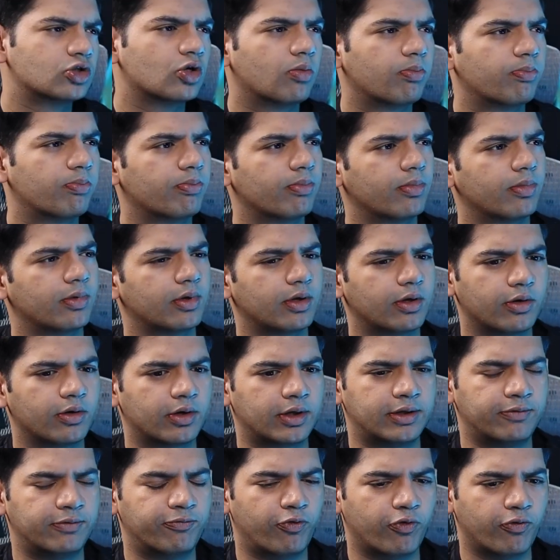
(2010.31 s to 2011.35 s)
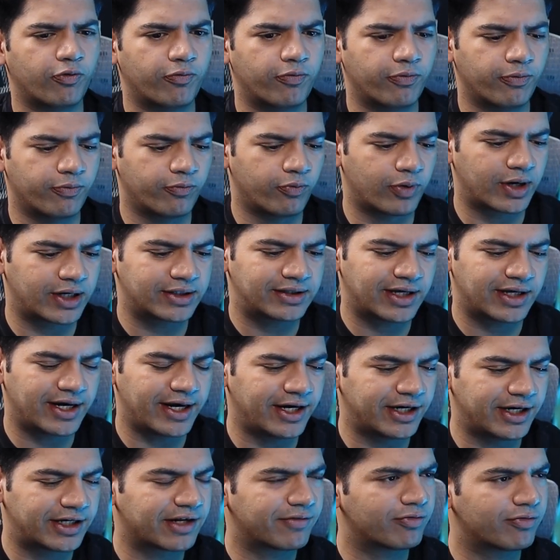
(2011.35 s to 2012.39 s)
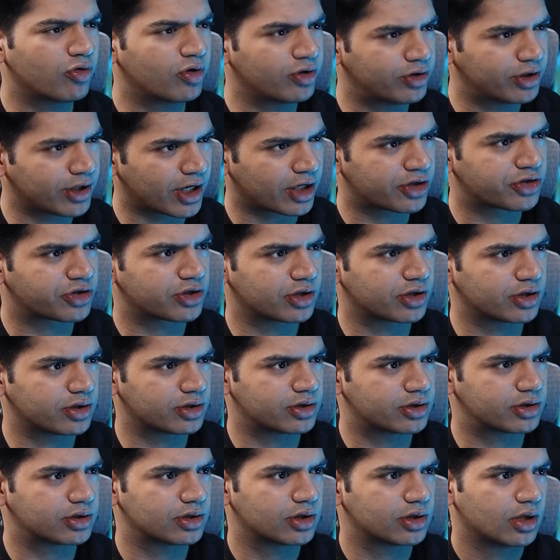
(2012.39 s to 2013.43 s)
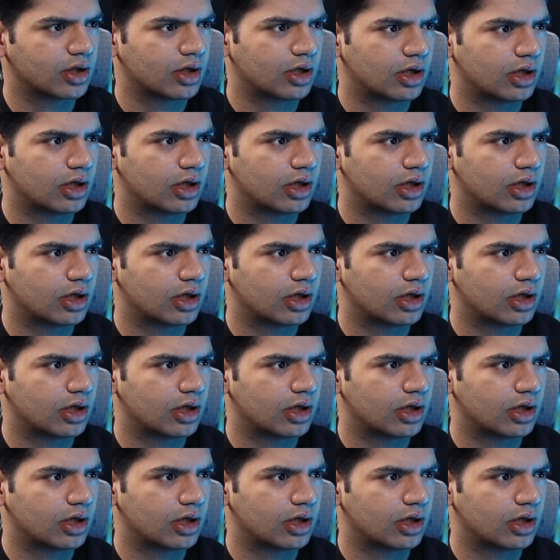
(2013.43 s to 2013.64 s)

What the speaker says: So were the interview rejections